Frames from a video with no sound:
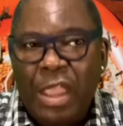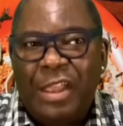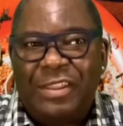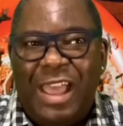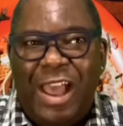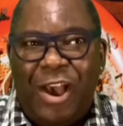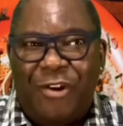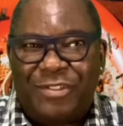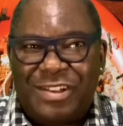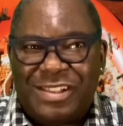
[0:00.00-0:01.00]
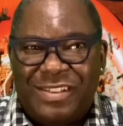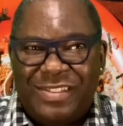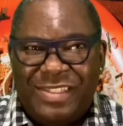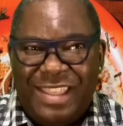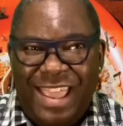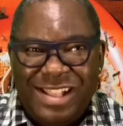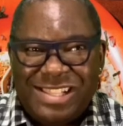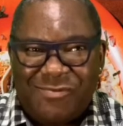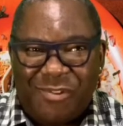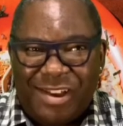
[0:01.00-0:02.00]
Now, the
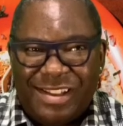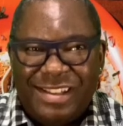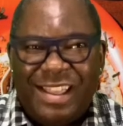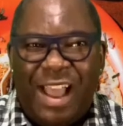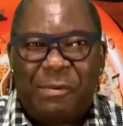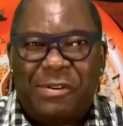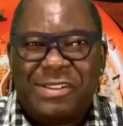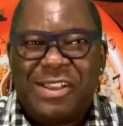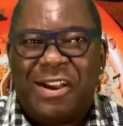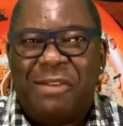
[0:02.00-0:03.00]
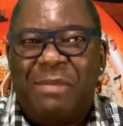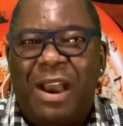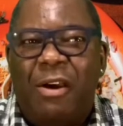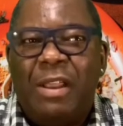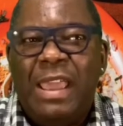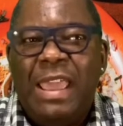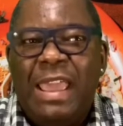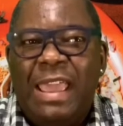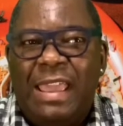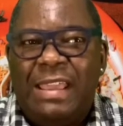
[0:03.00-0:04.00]
next one I'm going to talk about
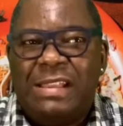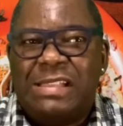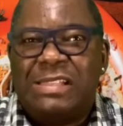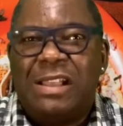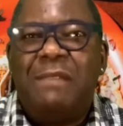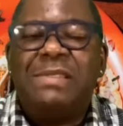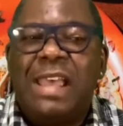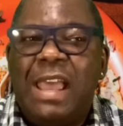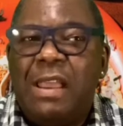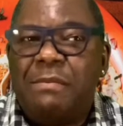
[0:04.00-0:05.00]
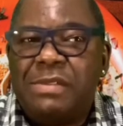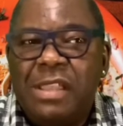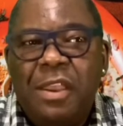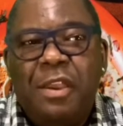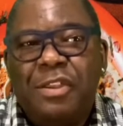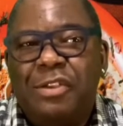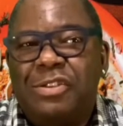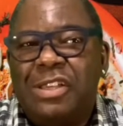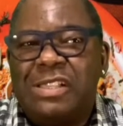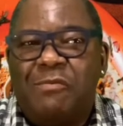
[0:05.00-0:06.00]
is sometimes you
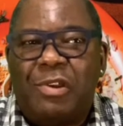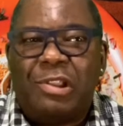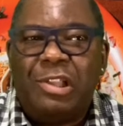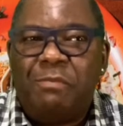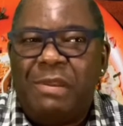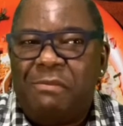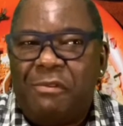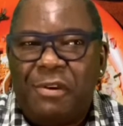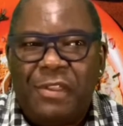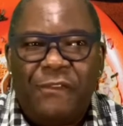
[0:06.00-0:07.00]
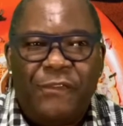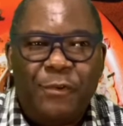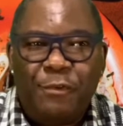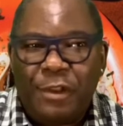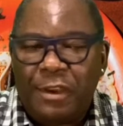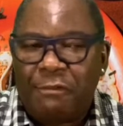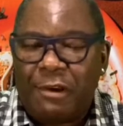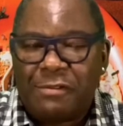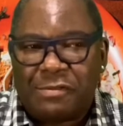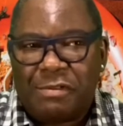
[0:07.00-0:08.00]
just want a little bit more than food and
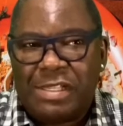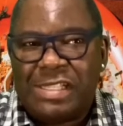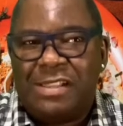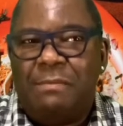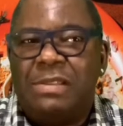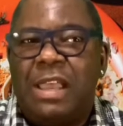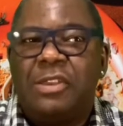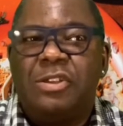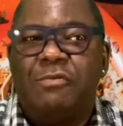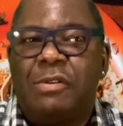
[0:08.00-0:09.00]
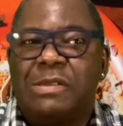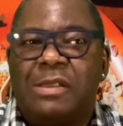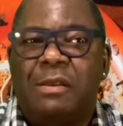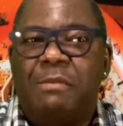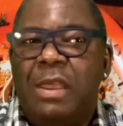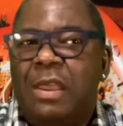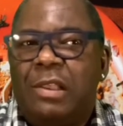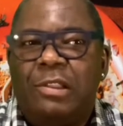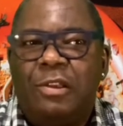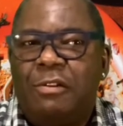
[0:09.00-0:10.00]
groceries. Sometimes you want some
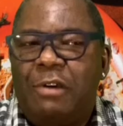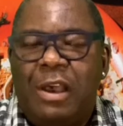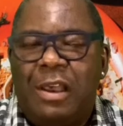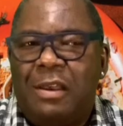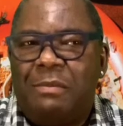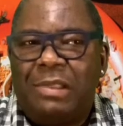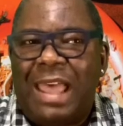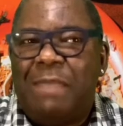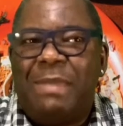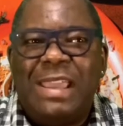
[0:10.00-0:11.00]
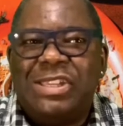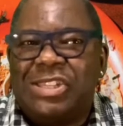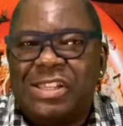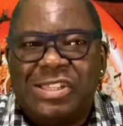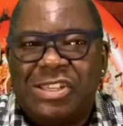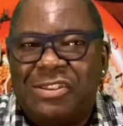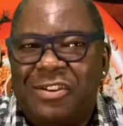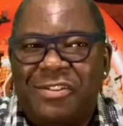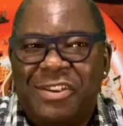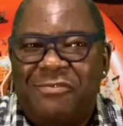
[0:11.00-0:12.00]
little um, libations. You
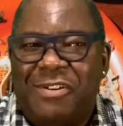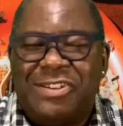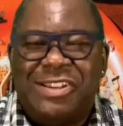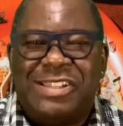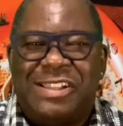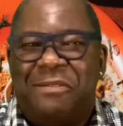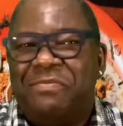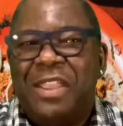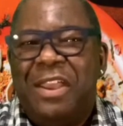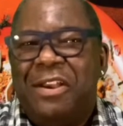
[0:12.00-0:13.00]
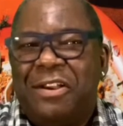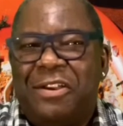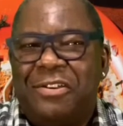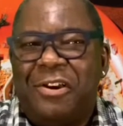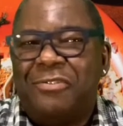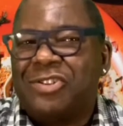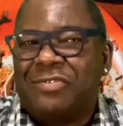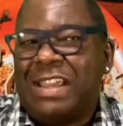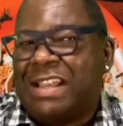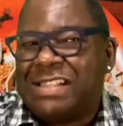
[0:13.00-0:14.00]
know, you want just some good old
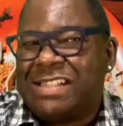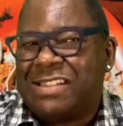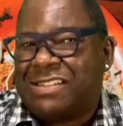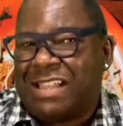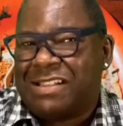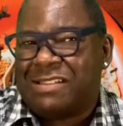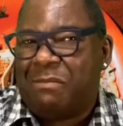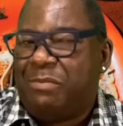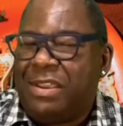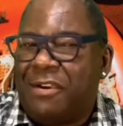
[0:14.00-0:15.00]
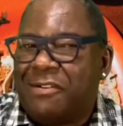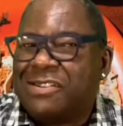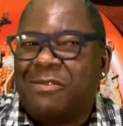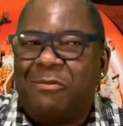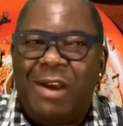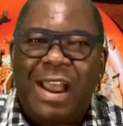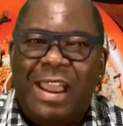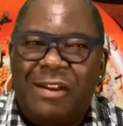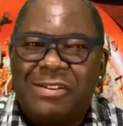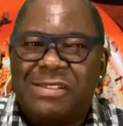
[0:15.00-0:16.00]
drinks, say some beer or some
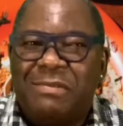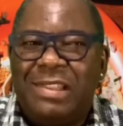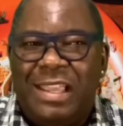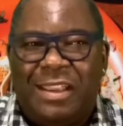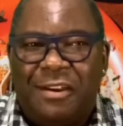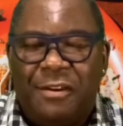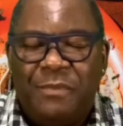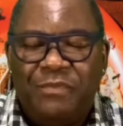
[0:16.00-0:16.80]
wine or some liquor.